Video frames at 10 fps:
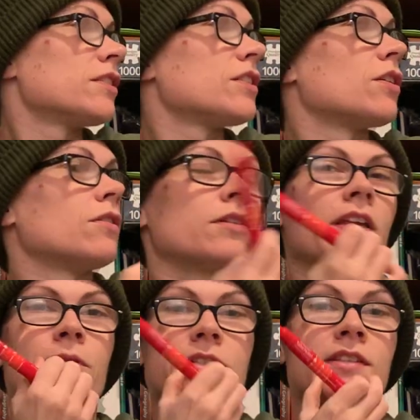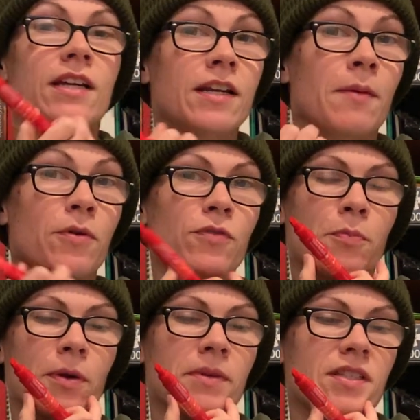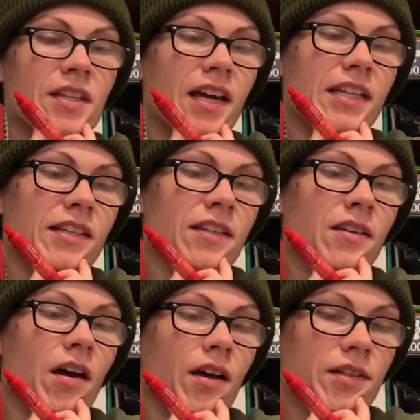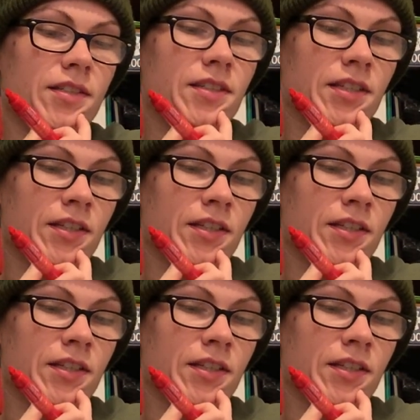So it was a number of appointments. I did not...